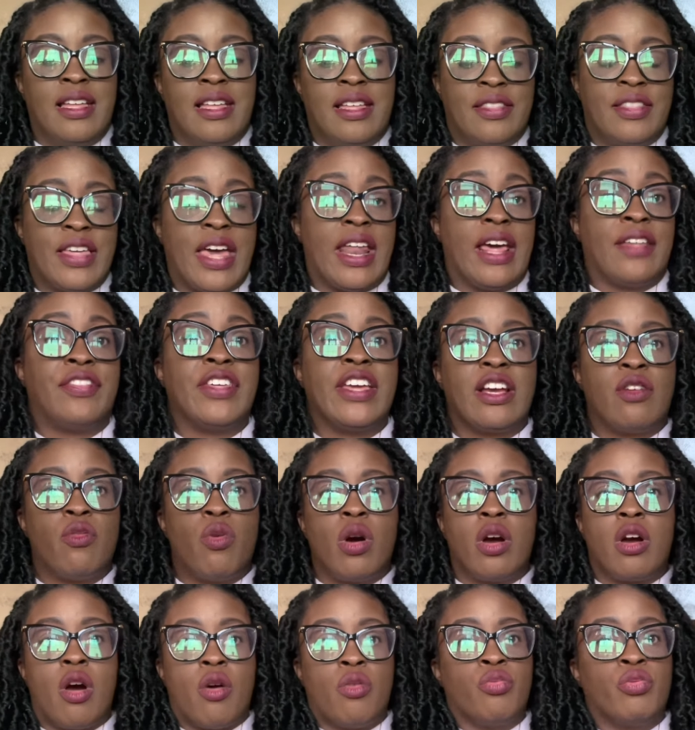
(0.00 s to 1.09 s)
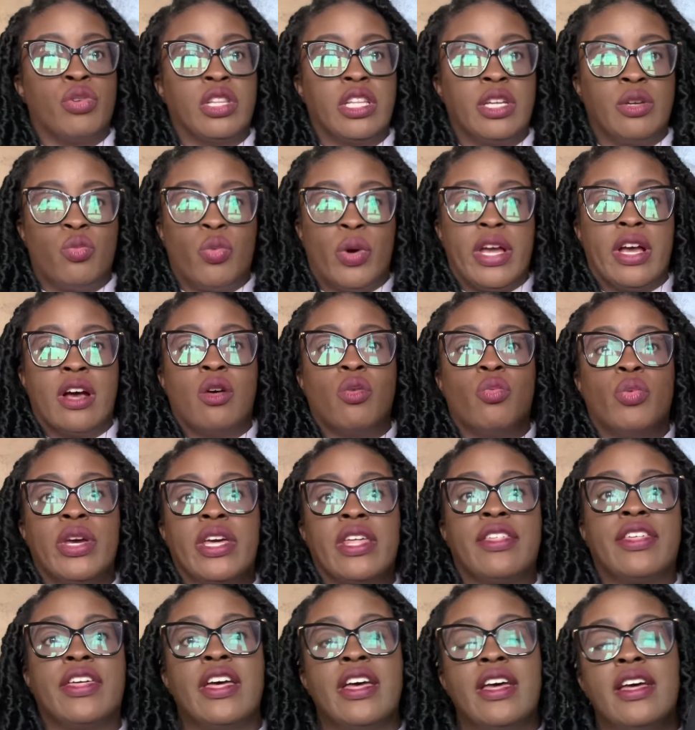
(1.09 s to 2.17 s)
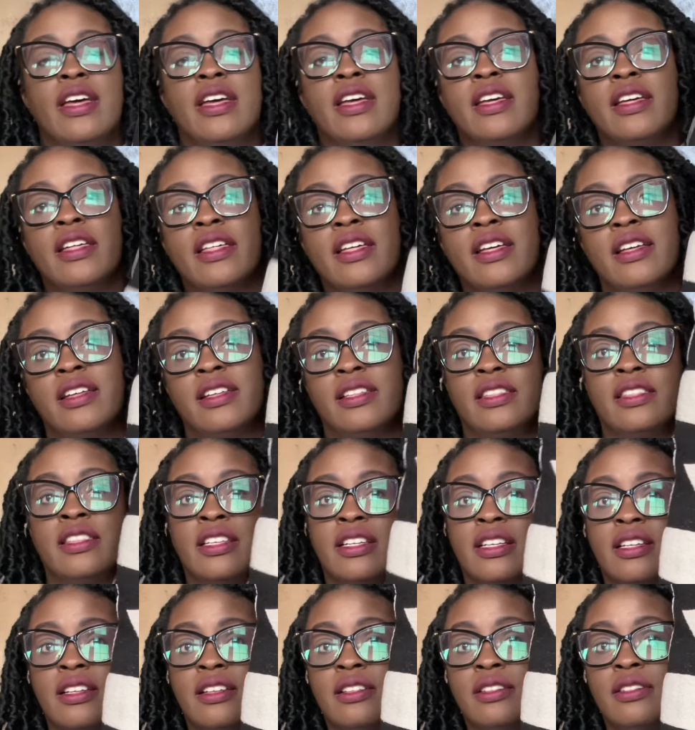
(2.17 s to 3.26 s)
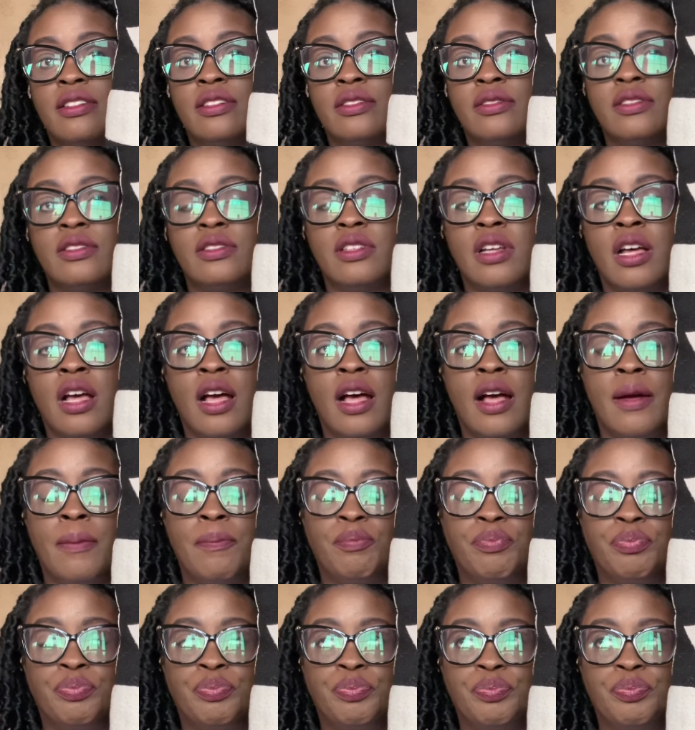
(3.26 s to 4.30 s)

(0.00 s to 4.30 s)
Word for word: that I think will go really well with the um